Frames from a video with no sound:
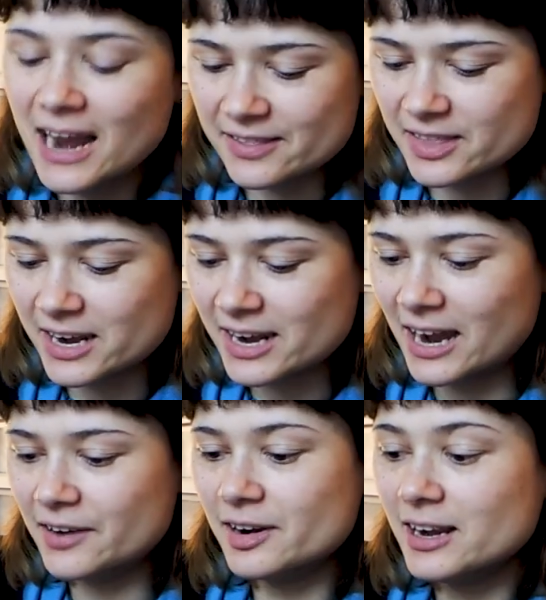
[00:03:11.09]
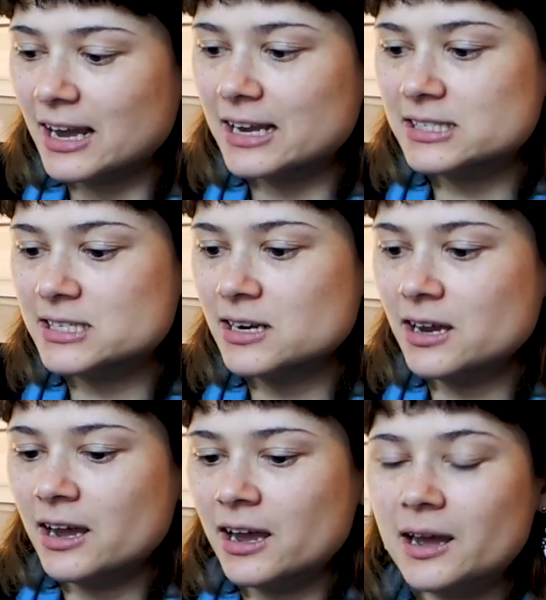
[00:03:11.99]
And then I realized
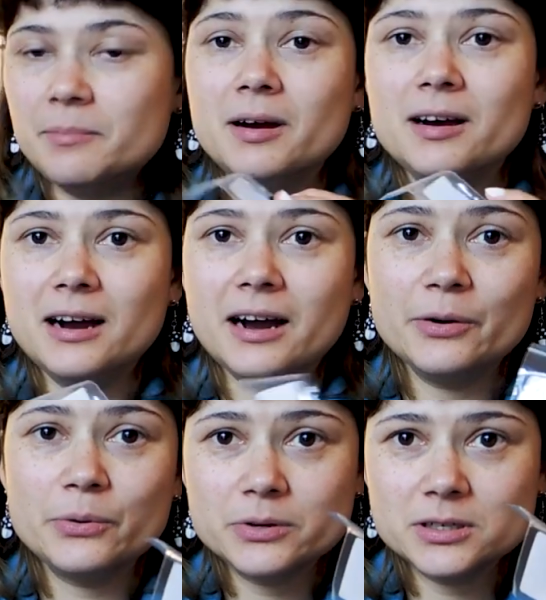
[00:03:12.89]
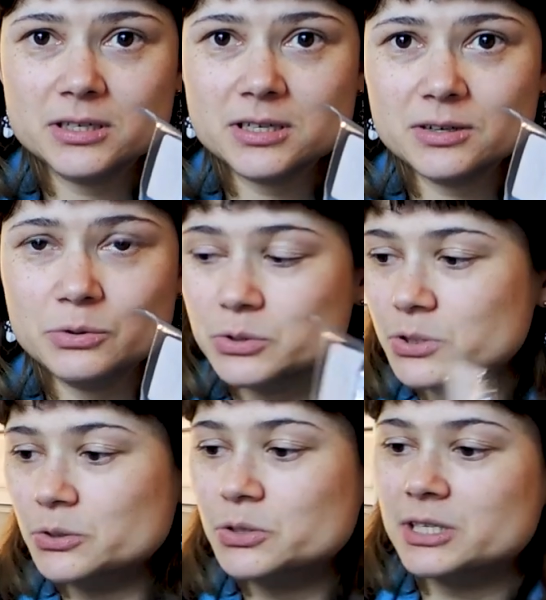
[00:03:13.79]
um, I ordered
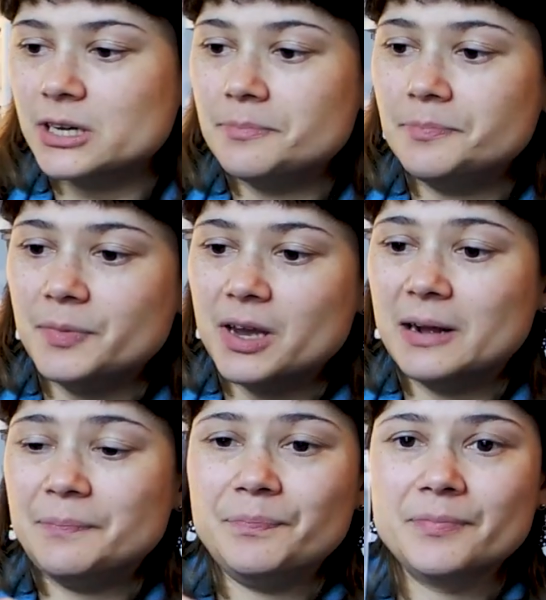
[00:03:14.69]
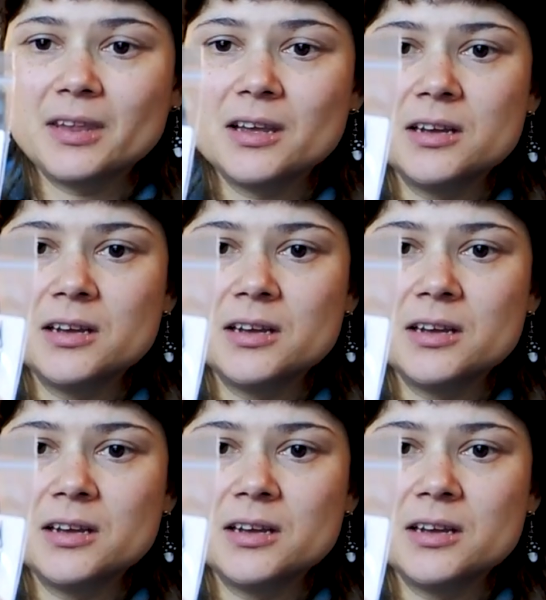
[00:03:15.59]
also some um,